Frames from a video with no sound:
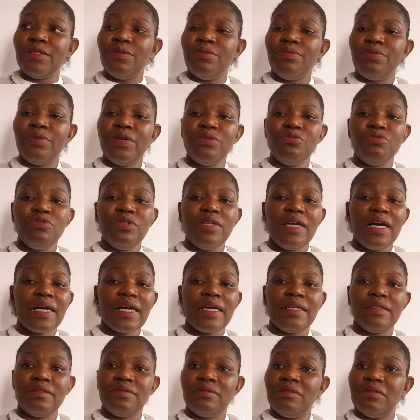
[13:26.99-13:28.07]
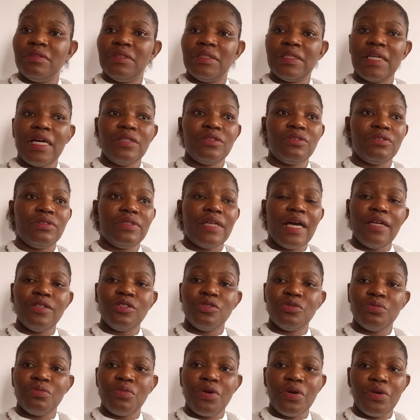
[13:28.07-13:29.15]
a breadwinner can decide to die
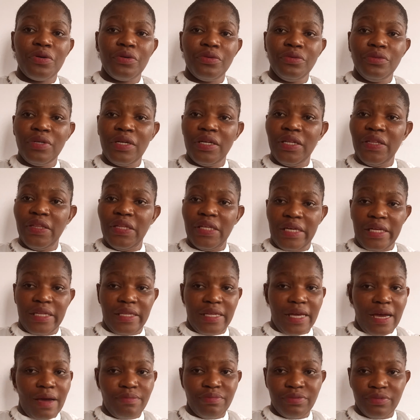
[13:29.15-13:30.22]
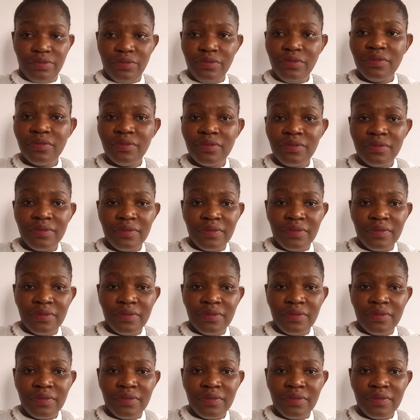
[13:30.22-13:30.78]
tomorrow. Anything can happen.